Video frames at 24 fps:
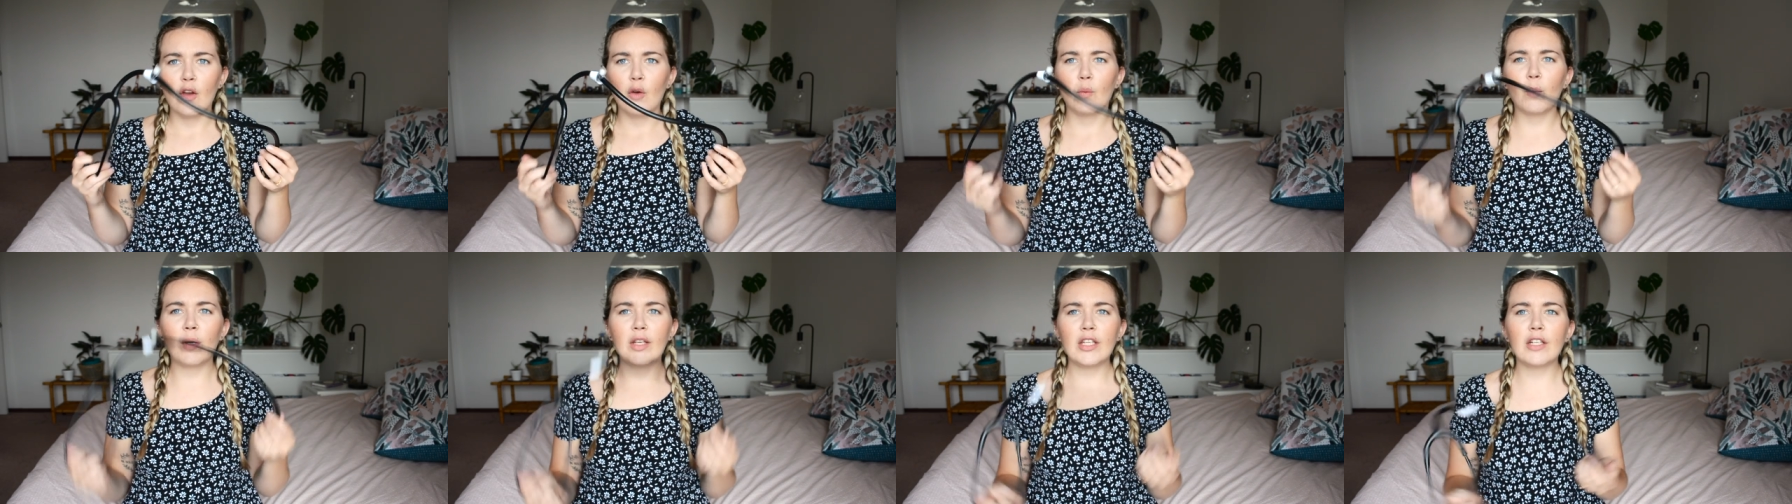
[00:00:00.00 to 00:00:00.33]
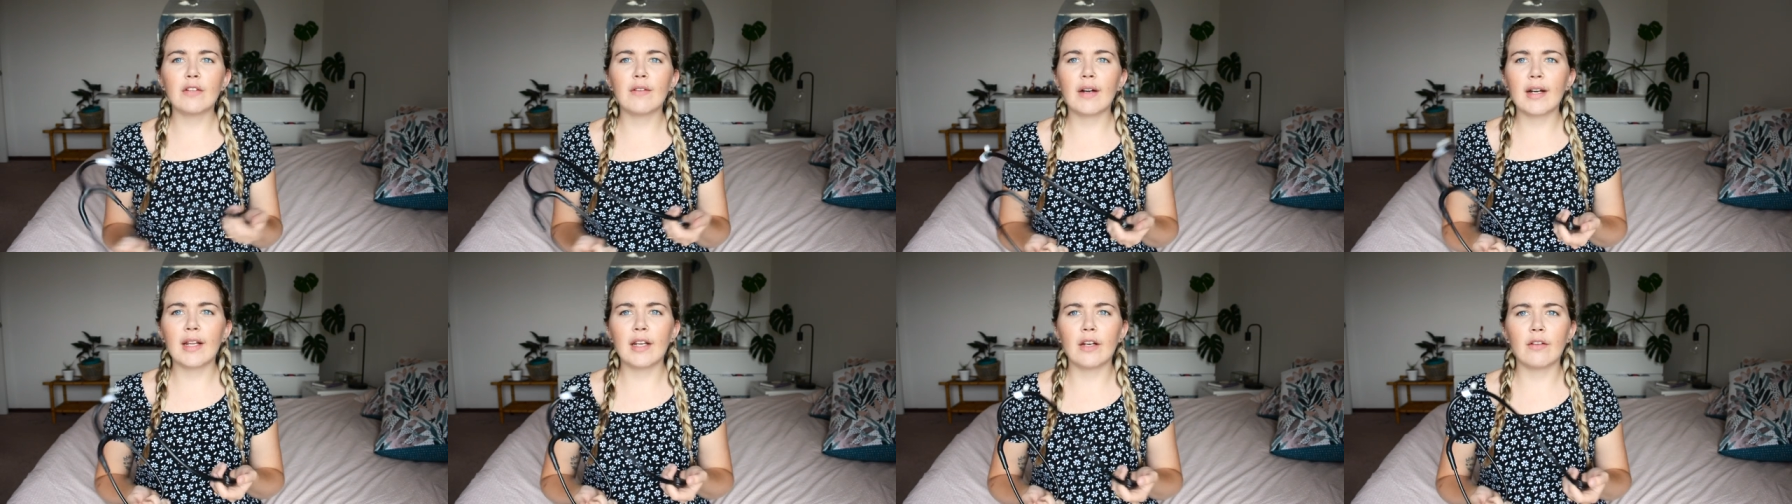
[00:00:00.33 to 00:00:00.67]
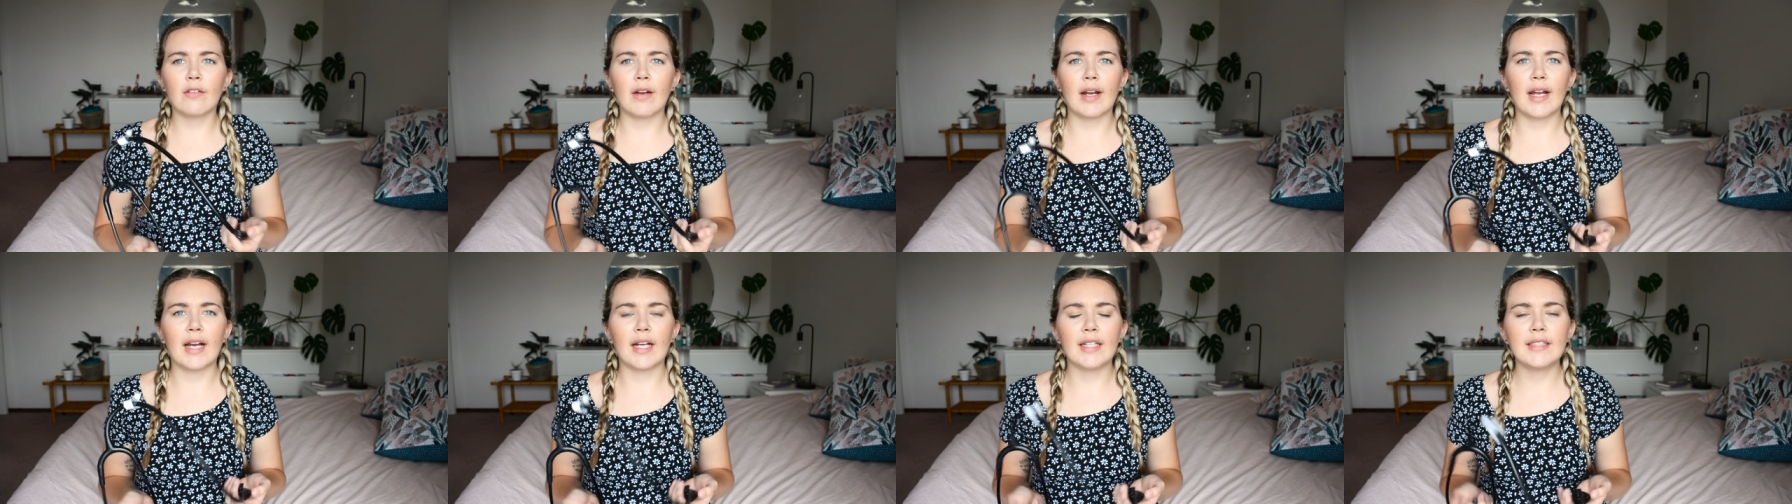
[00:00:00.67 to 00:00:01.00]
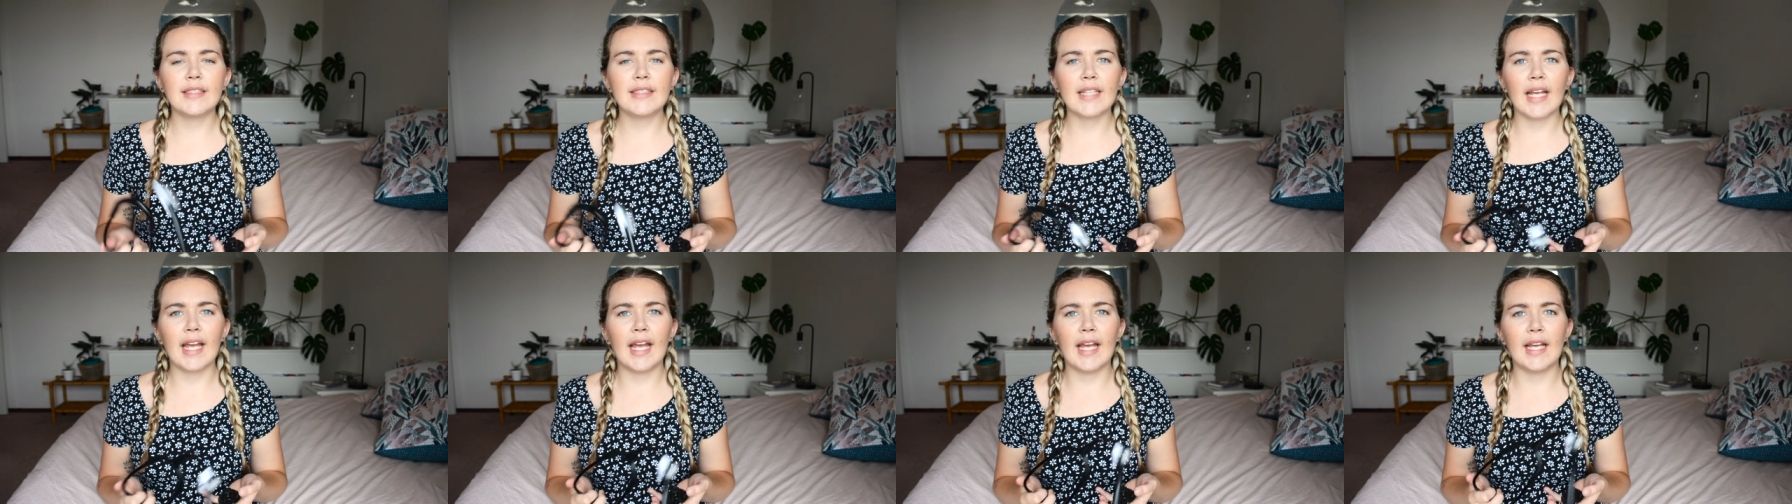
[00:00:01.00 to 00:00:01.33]
when you're running
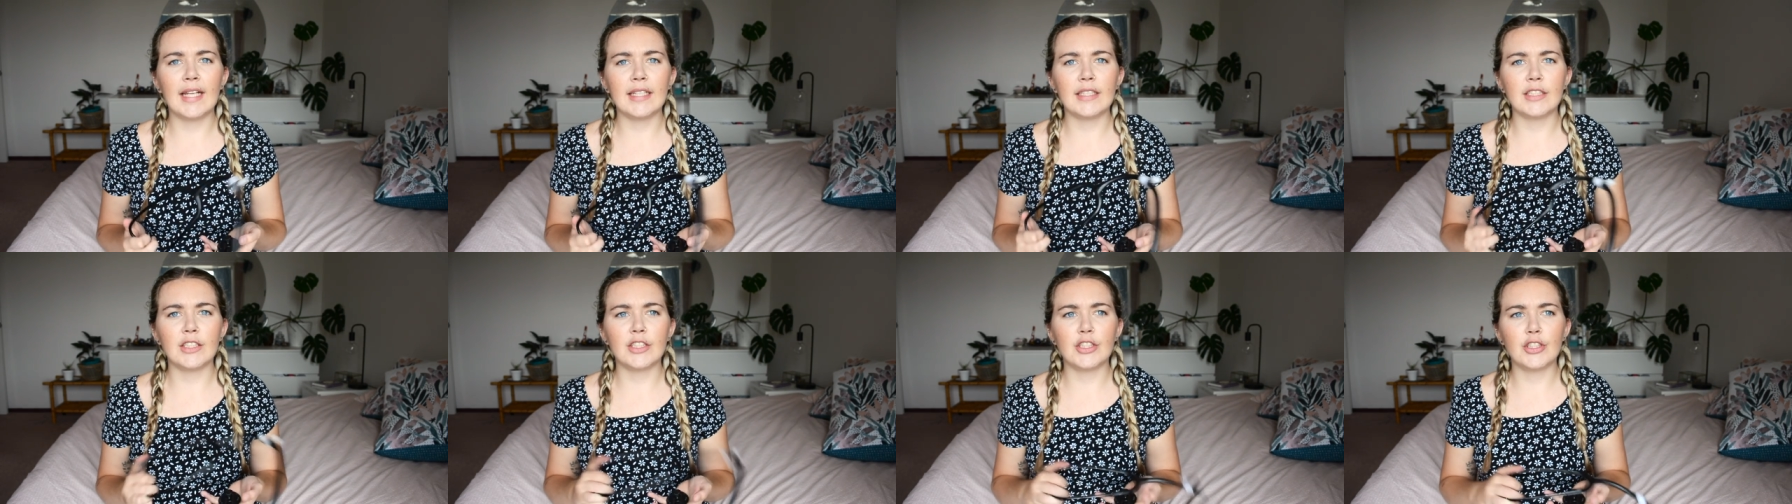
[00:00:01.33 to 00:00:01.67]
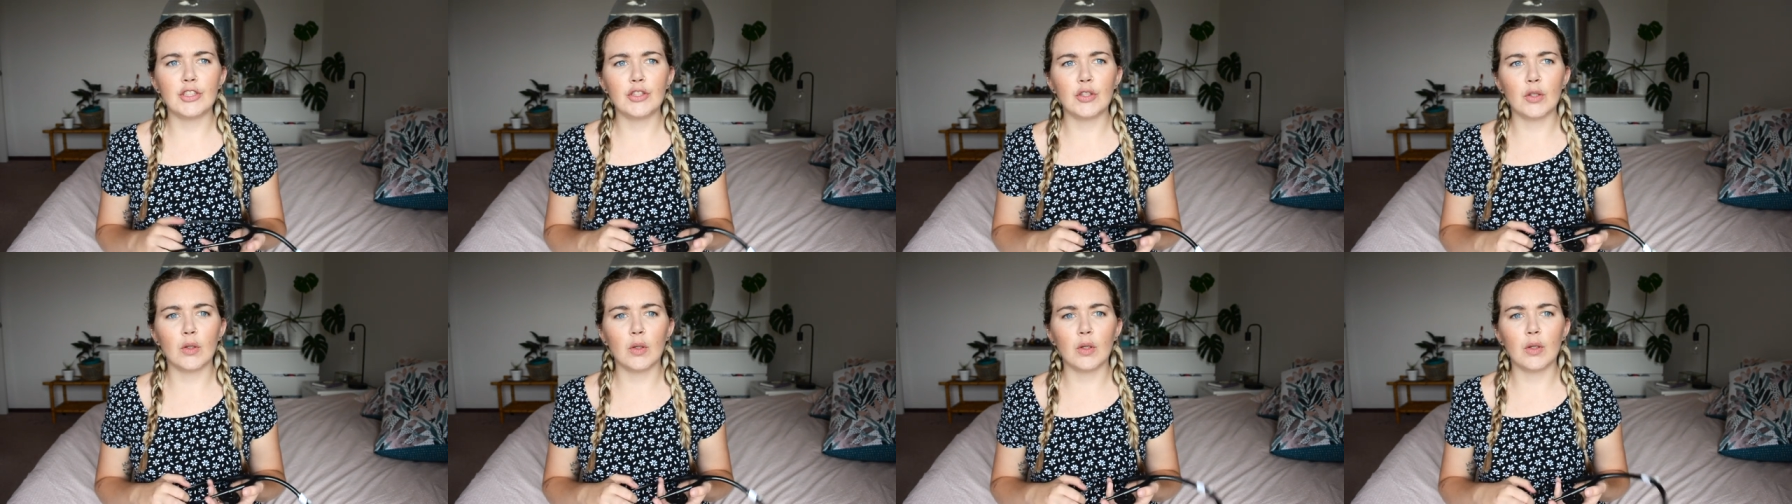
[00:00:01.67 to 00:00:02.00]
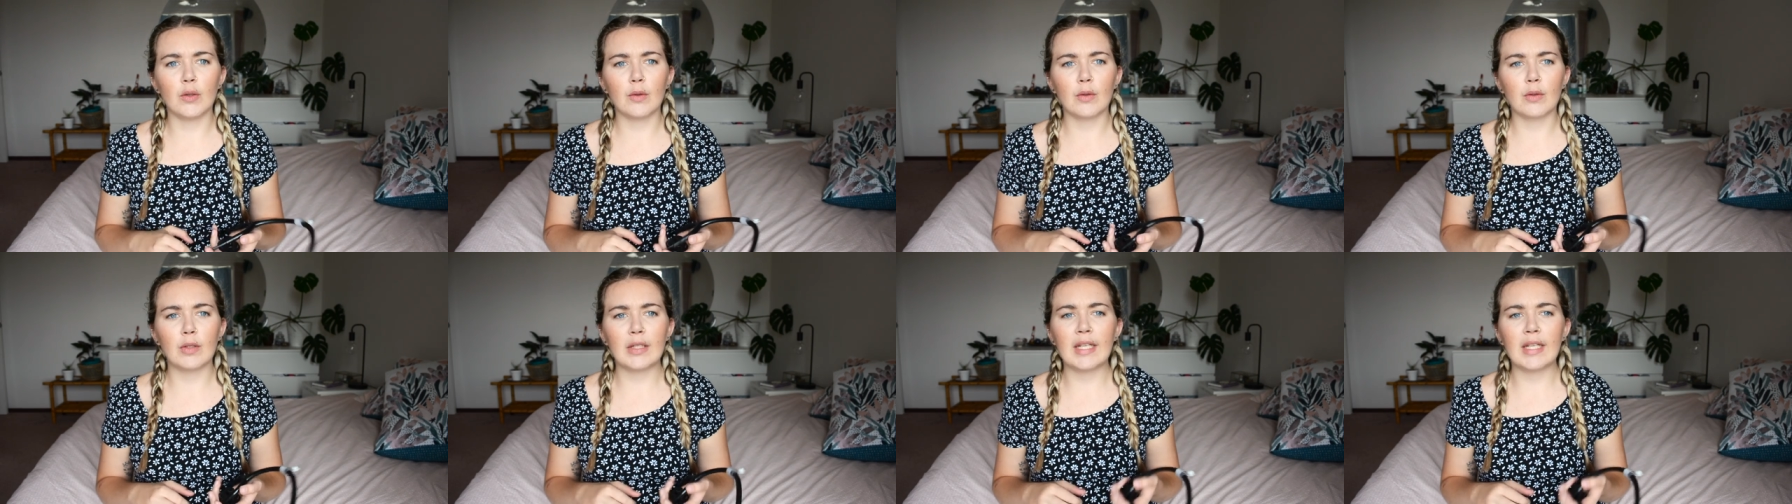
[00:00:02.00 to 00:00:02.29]
around and you're